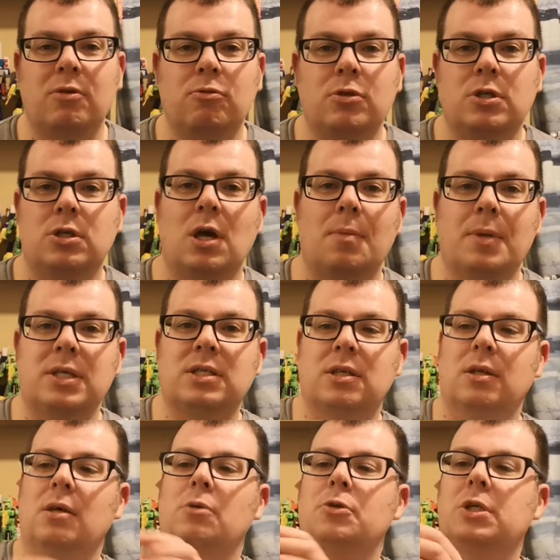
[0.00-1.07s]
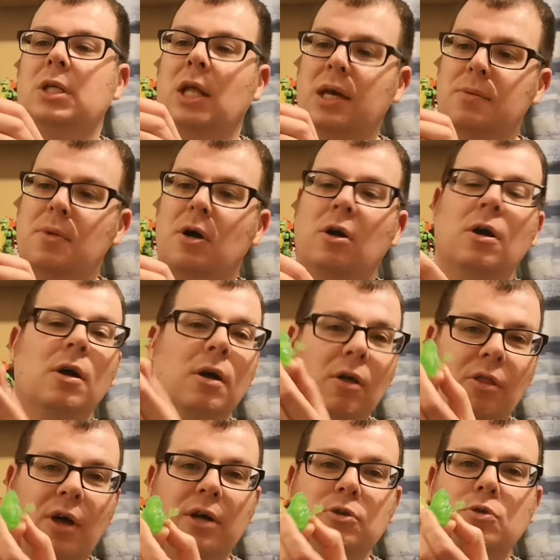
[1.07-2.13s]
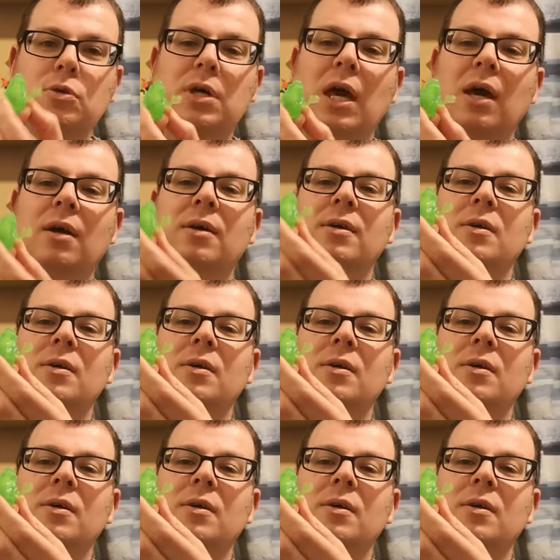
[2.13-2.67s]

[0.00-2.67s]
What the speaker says: rude to miss the little Slimer that you get